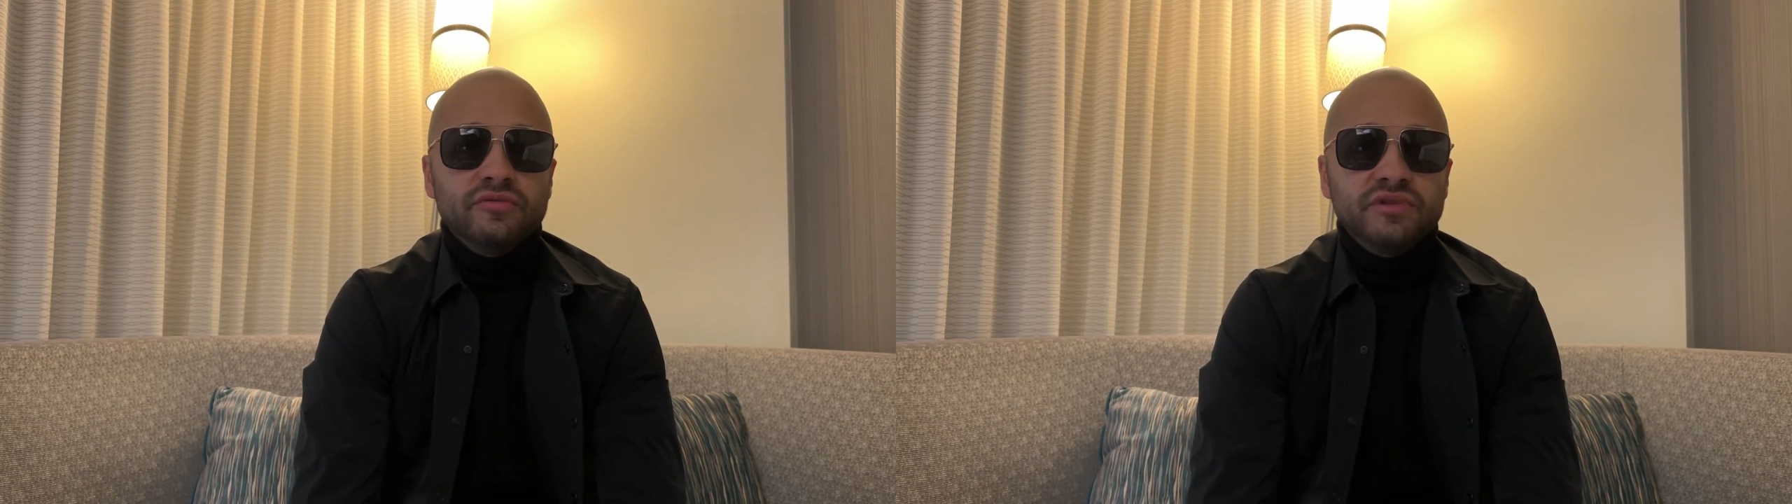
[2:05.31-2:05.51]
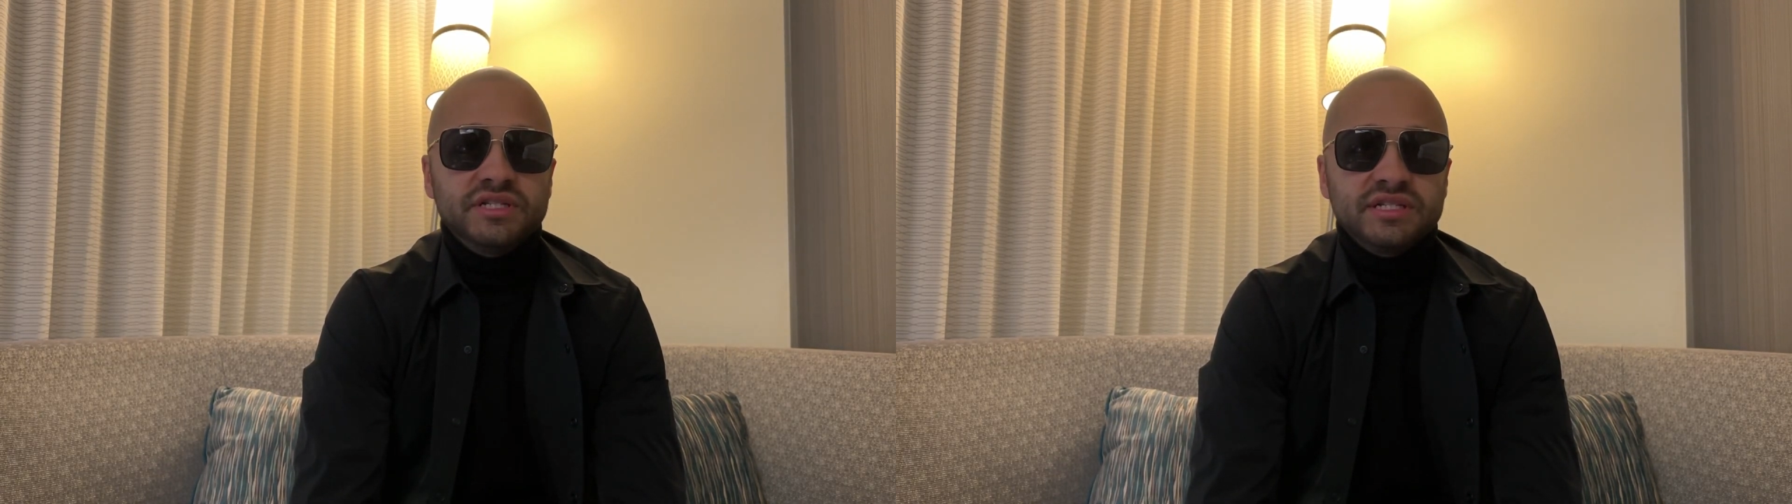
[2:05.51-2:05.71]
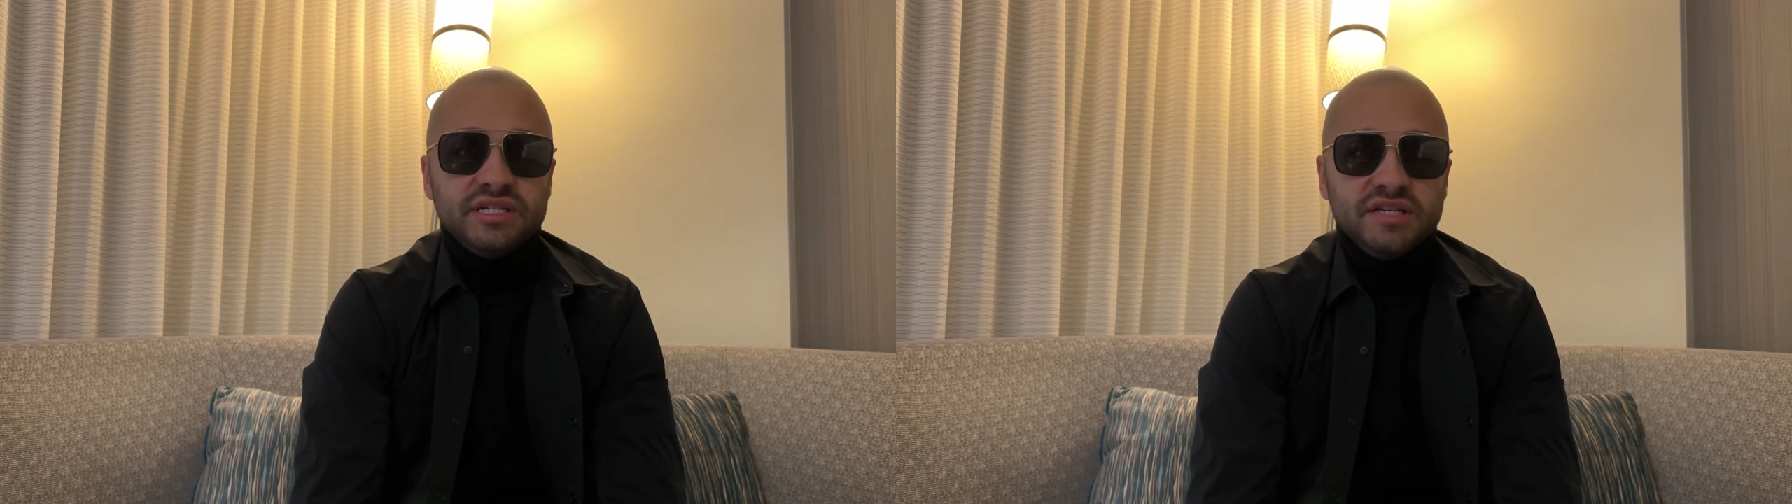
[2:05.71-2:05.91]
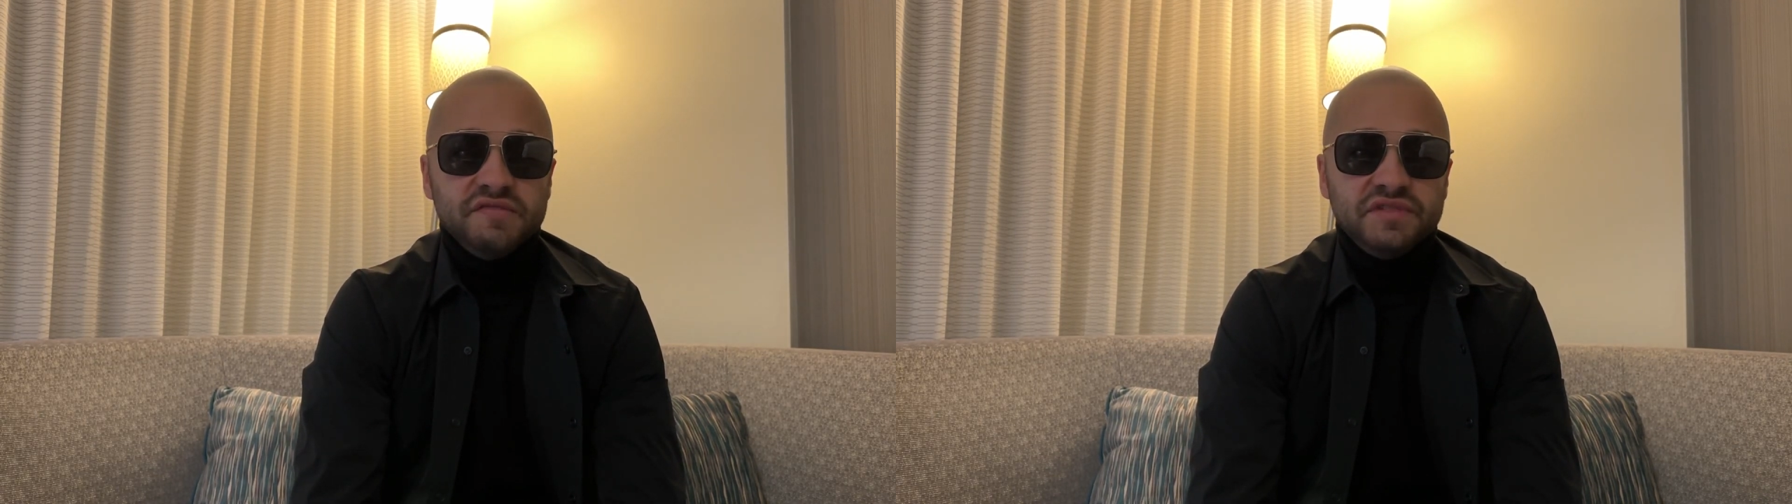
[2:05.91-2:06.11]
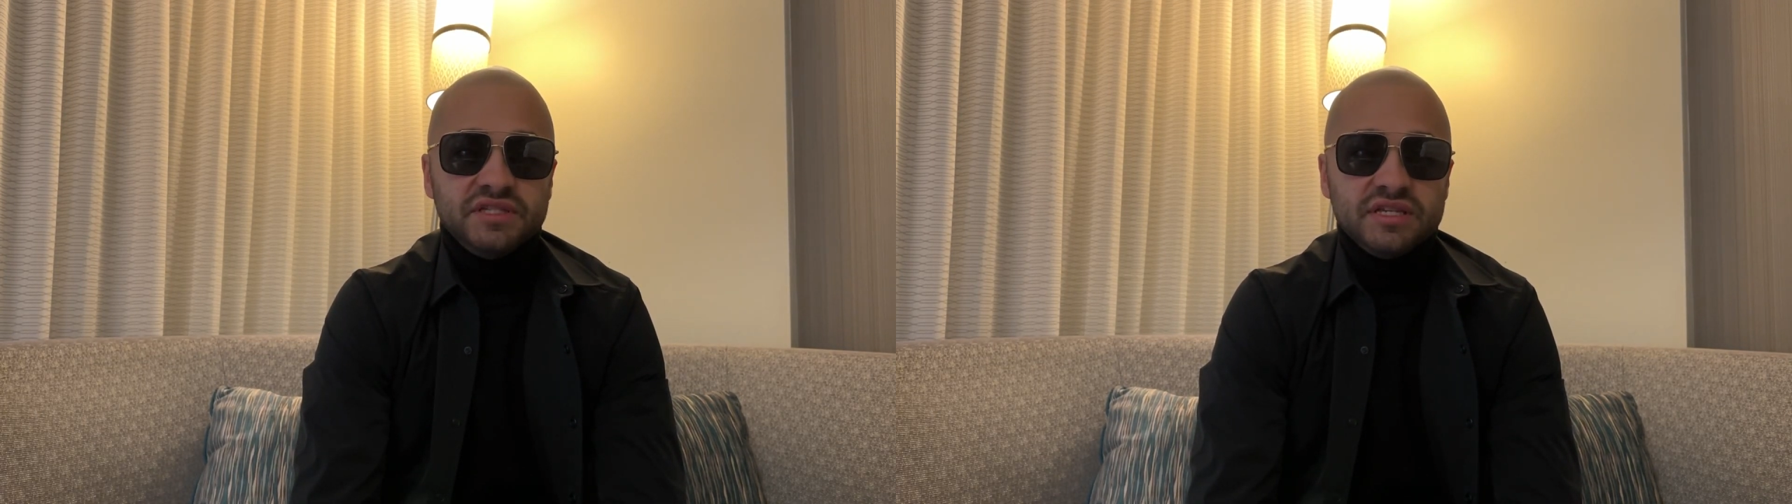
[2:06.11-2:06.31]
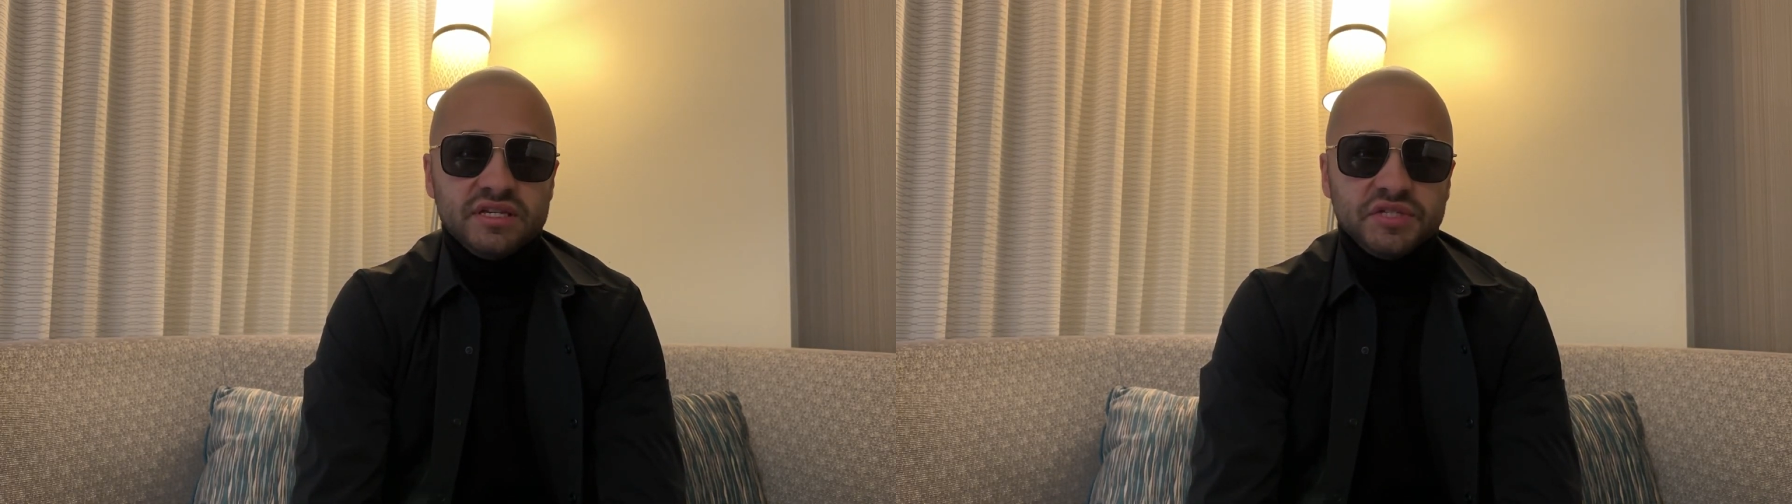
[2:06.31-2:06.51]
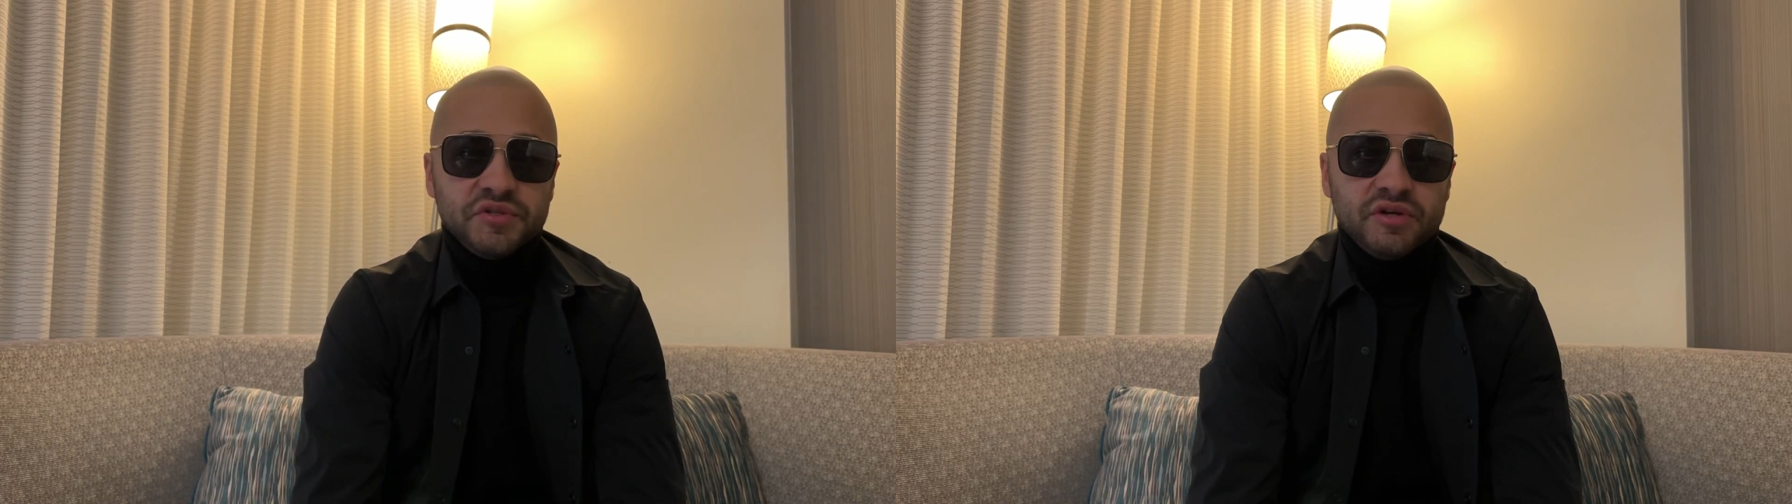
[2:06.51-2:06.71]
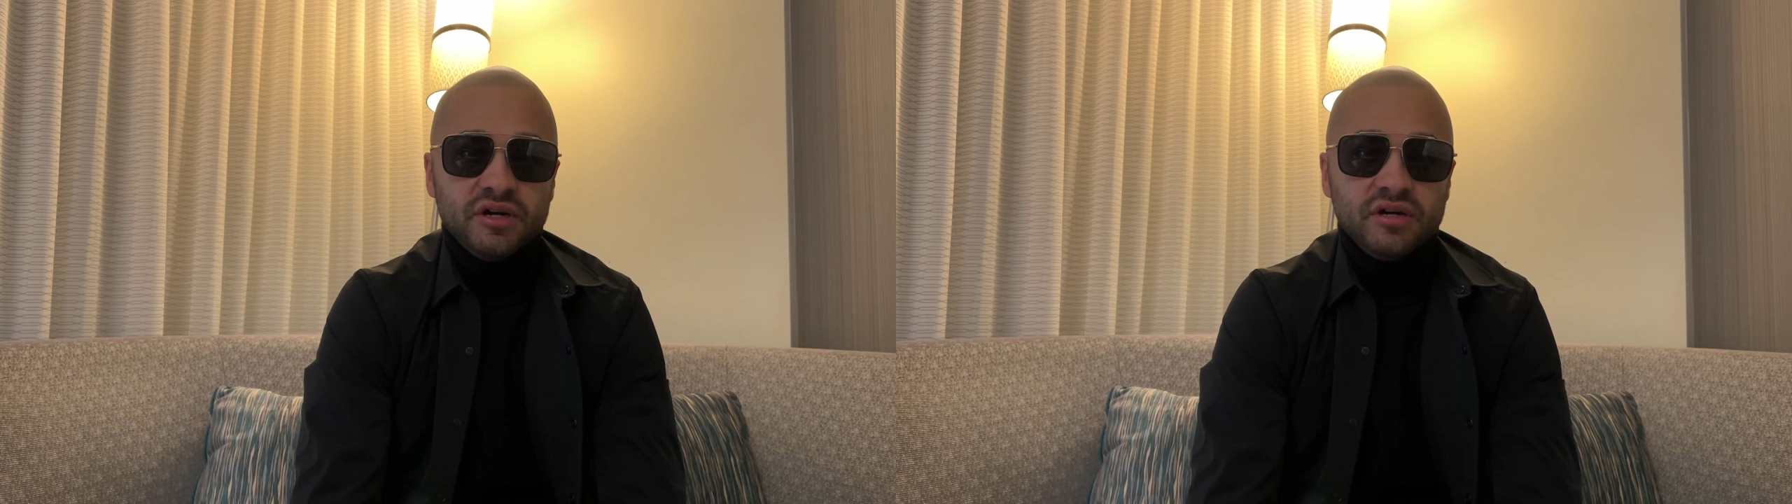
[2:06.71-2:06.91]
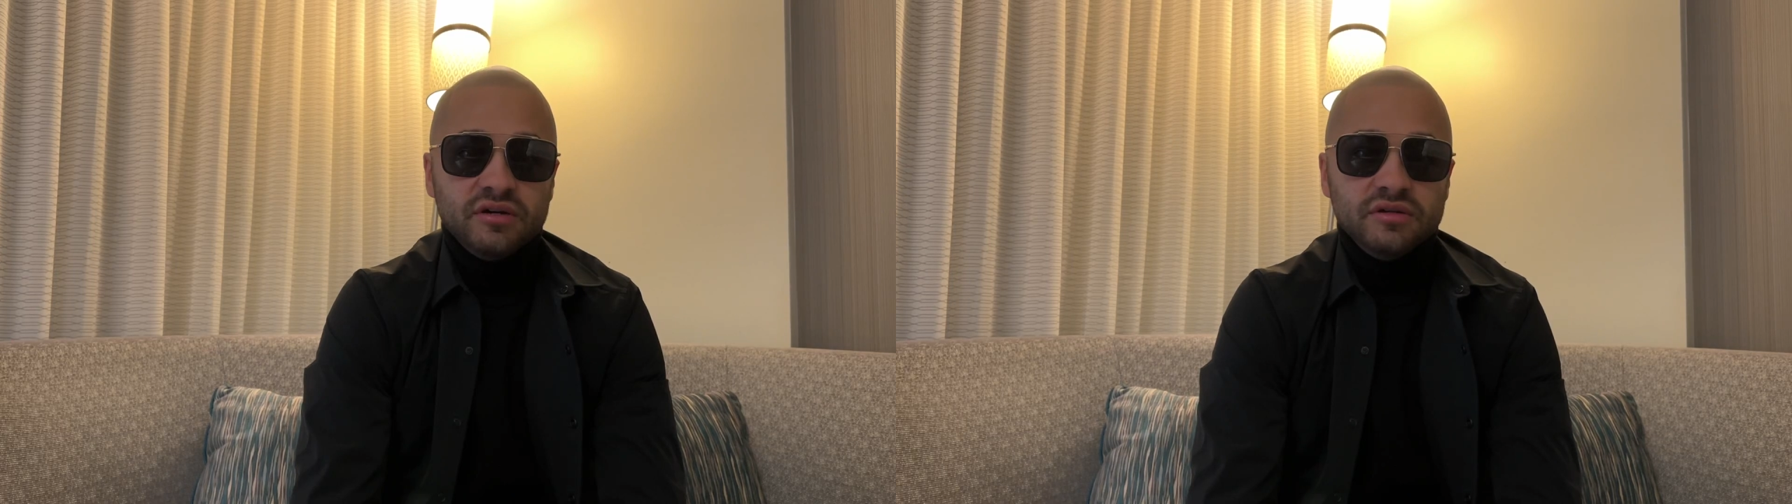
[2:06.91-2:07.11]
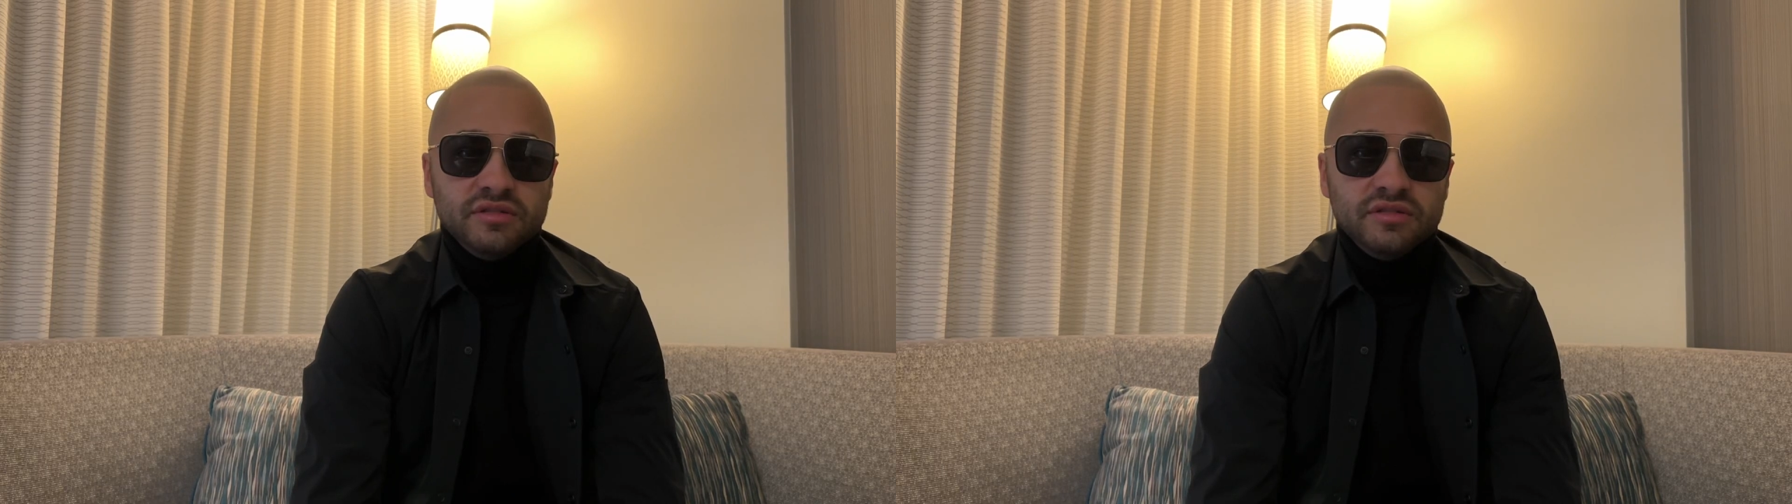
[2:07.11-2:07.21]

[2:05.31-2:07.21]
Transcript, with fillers: receives these uh,